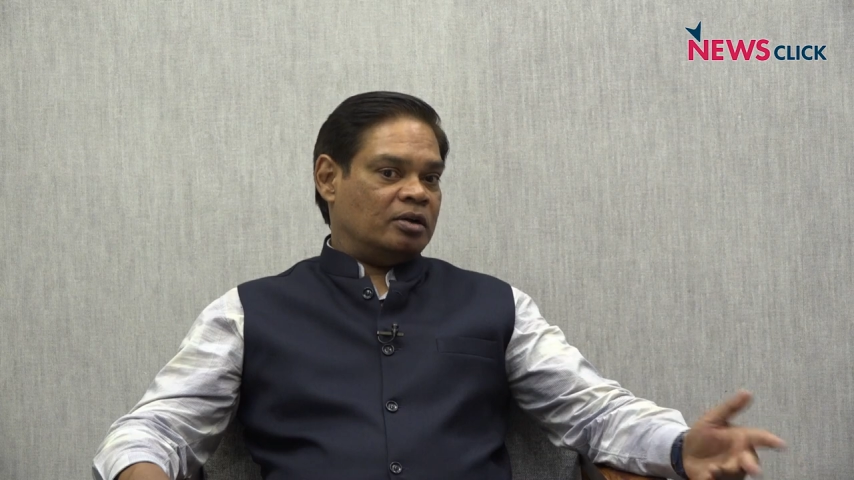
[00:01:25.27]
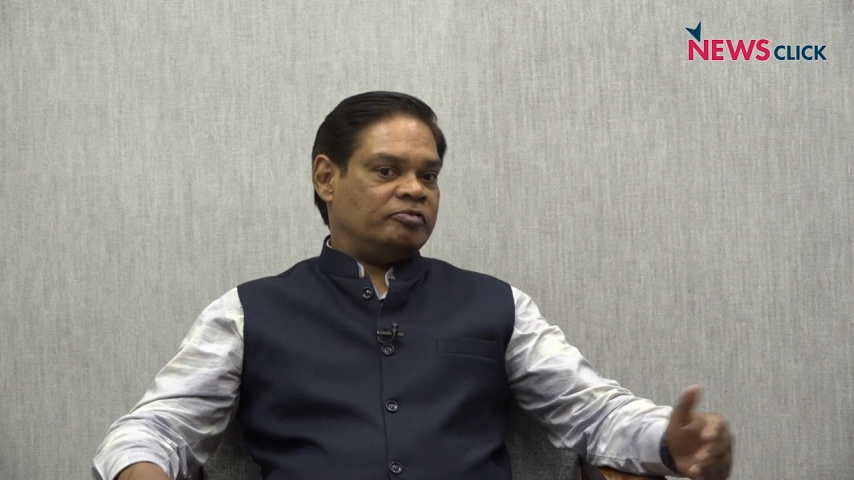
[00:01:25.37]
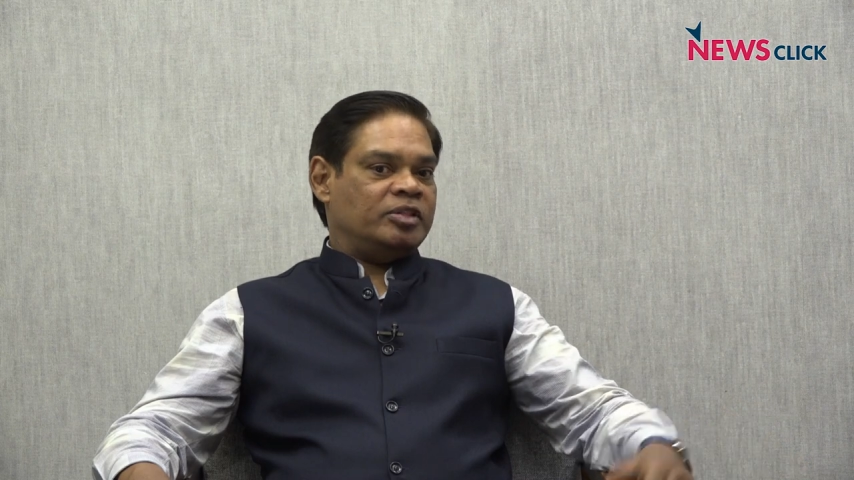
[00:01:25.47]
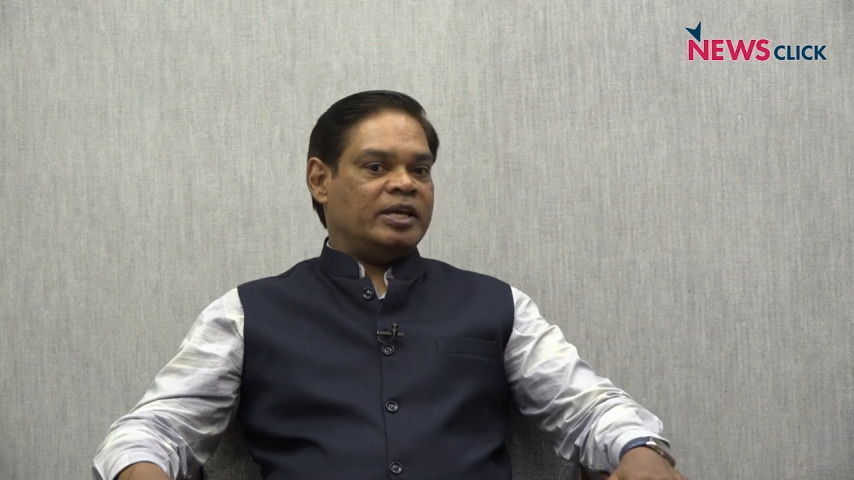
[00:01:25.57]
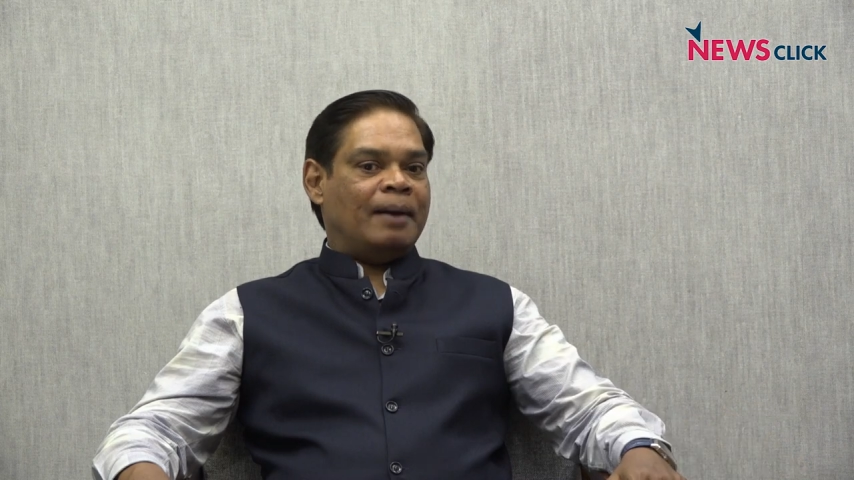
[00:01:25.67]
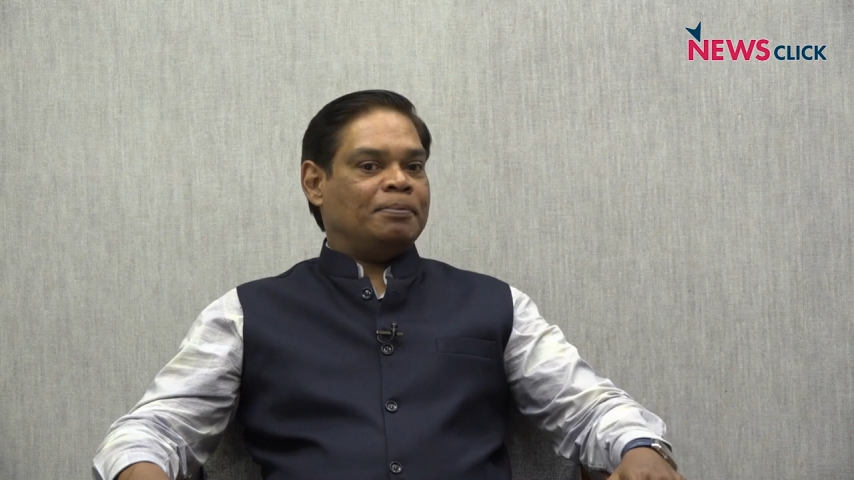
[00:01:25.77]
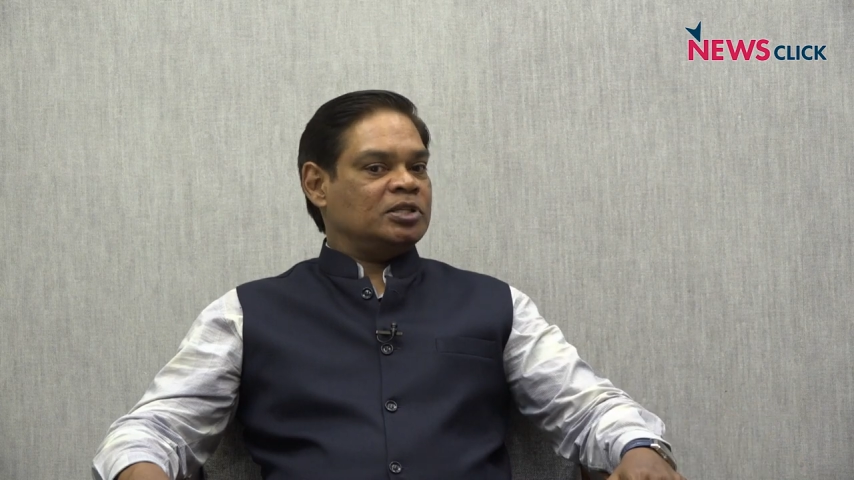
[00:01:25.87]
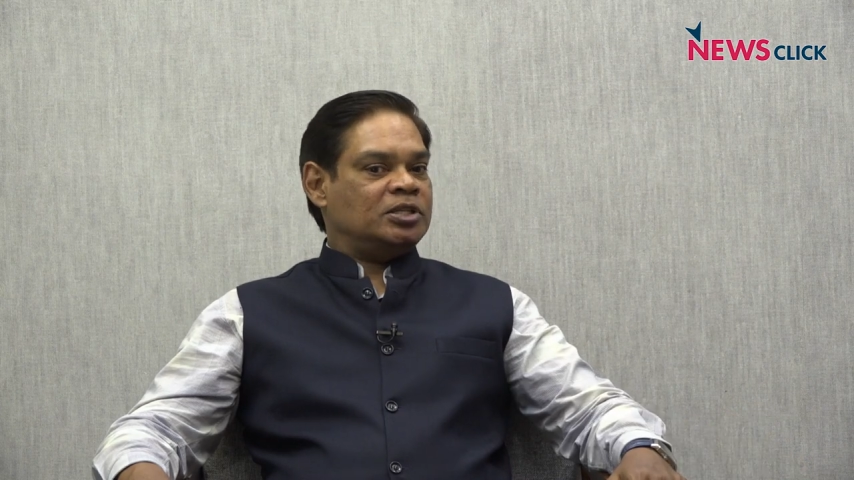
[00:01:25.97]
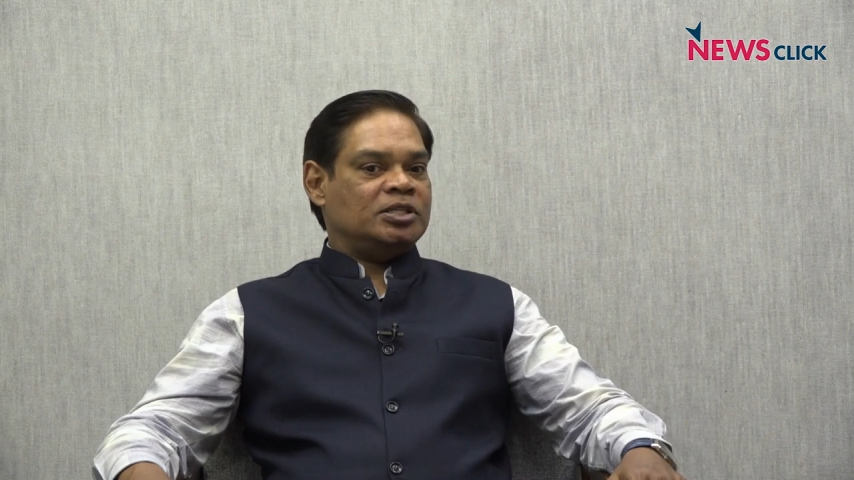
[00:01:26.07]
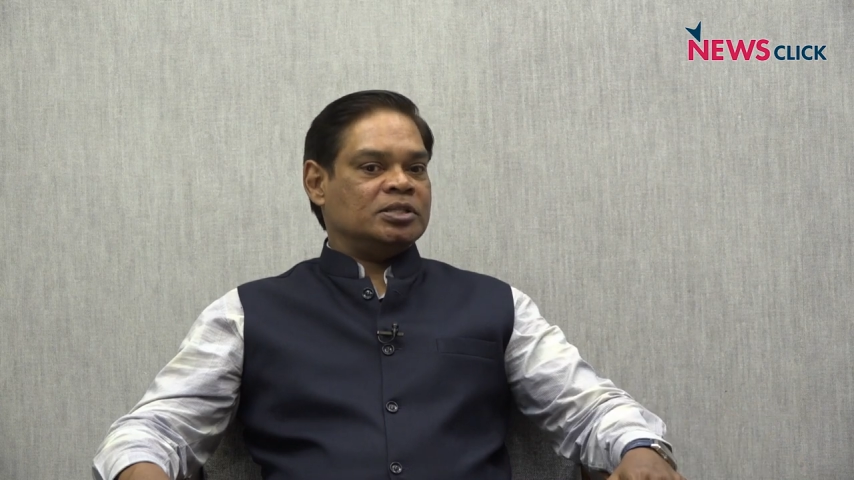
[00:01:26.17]
of the apple
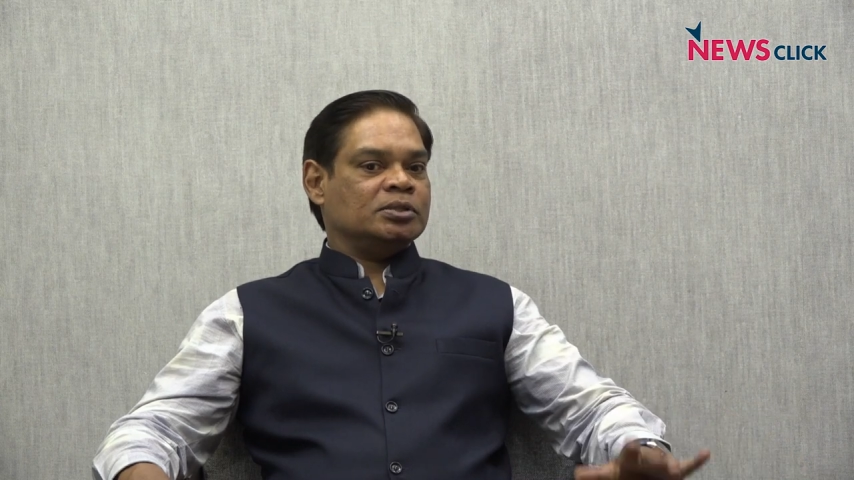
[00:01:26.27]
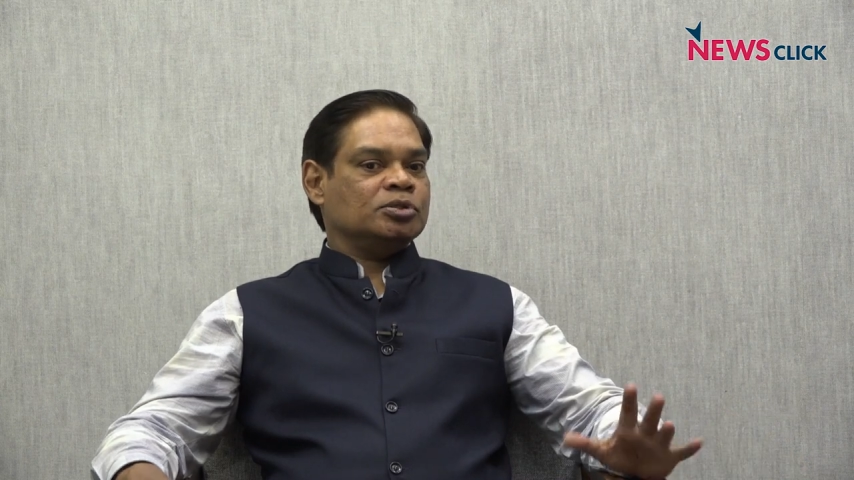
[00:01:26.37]
season.